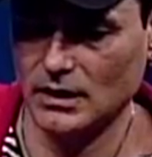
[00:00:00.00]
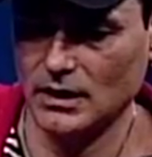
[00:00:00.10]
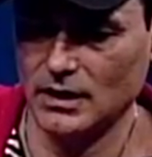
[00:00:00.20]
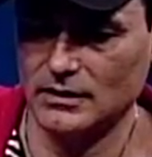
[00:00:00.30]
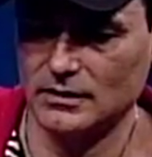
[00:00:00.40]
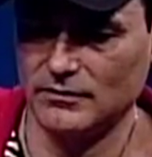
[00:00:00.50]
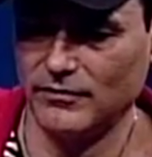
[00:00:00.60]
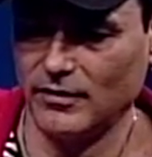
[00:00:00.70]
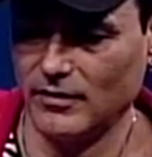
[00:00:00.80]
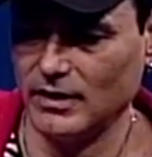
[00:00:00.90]
it's
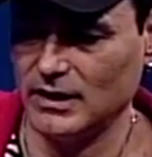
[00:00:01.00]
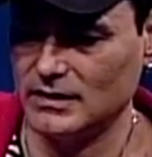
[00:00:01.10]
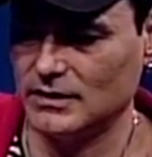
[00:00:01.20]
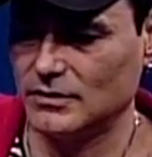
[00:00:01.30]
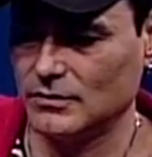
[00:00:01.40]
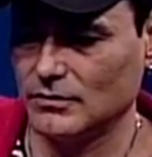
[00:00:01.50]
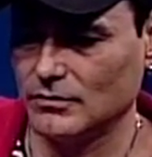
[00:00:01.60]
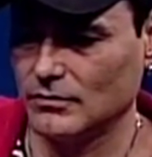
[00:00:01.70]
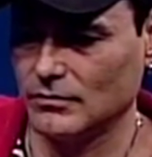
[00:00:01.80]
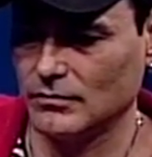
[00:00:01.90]
very easy
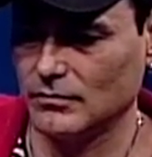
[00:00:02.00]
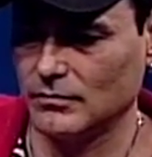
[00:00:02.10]
to very